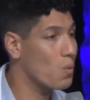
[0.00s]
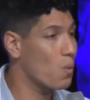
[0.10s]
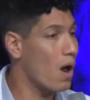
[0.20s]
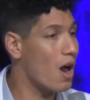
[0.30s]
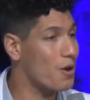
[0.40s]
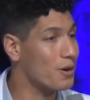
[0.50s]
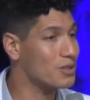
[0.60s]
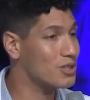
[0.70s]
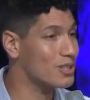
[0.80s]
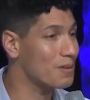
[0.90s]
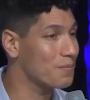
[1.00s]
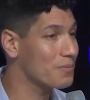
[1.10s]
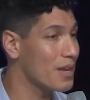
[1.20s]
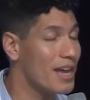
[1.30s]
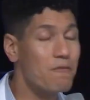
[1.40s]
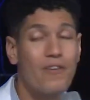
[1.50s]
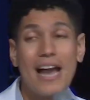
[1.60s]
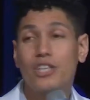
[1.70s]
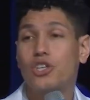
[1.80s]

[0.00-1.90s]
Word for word: waters. In fact,